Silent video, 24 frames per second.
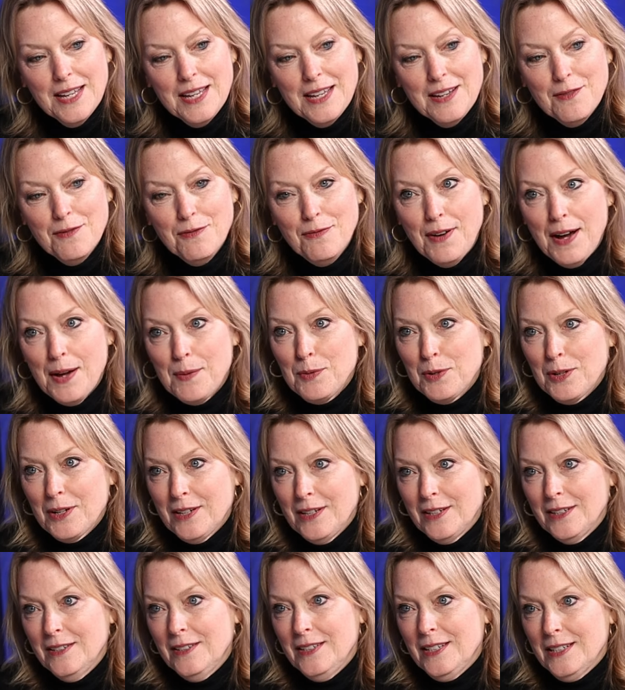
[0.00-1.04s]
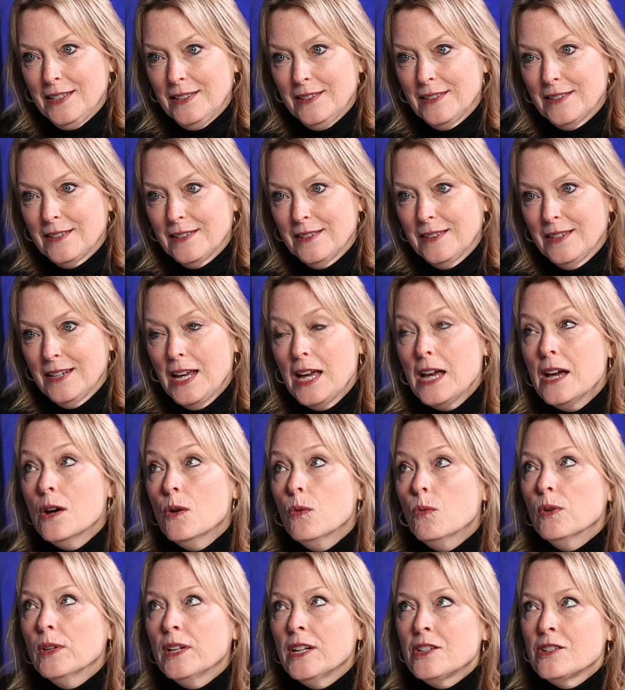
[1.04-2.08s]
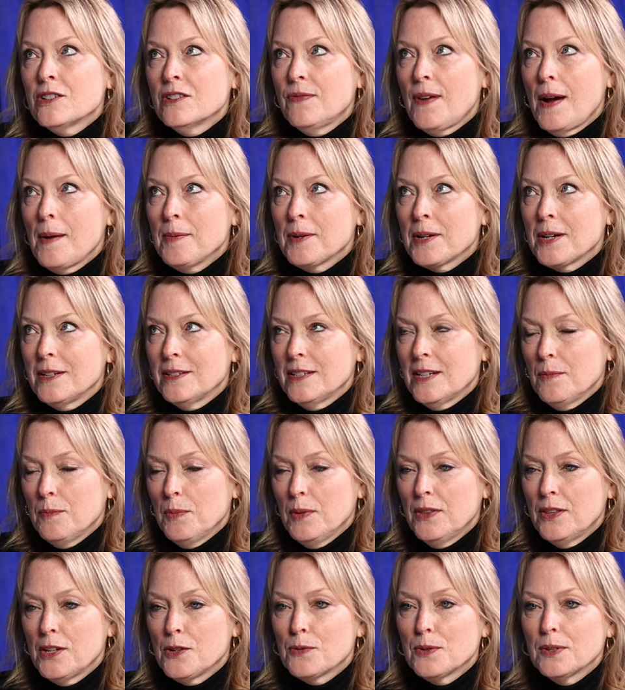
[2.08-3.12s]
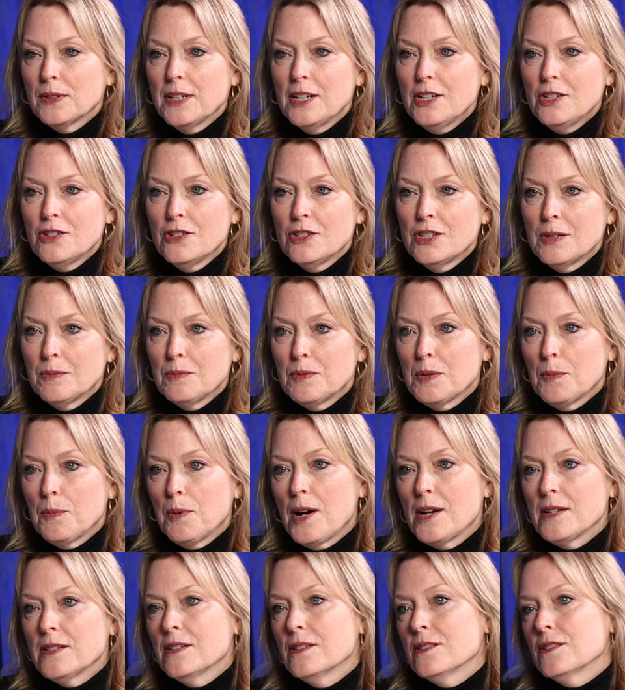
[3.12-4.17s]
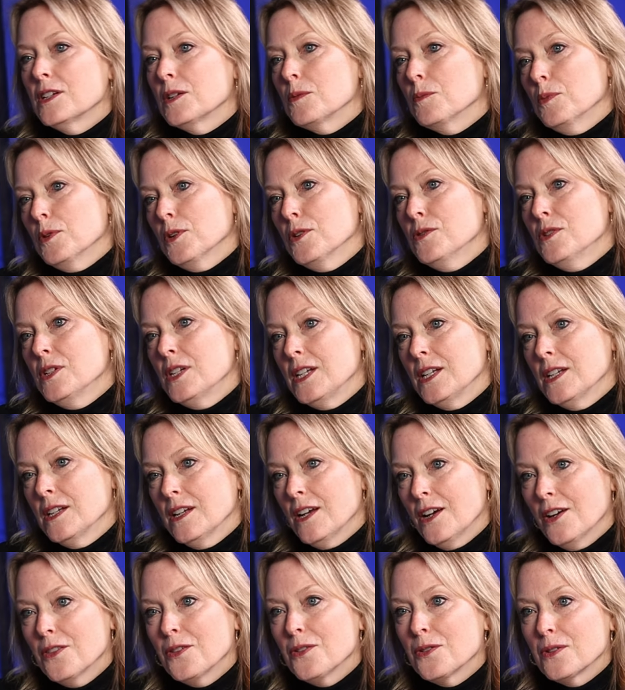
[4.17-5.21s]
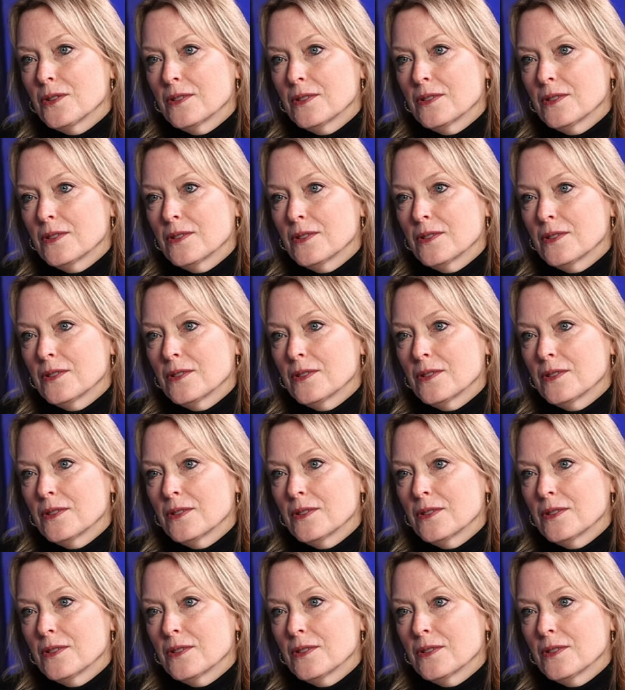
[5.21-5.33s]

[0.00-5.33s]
fiber content. Yes. Well, not just fiber content, but their relationship to processing protein and other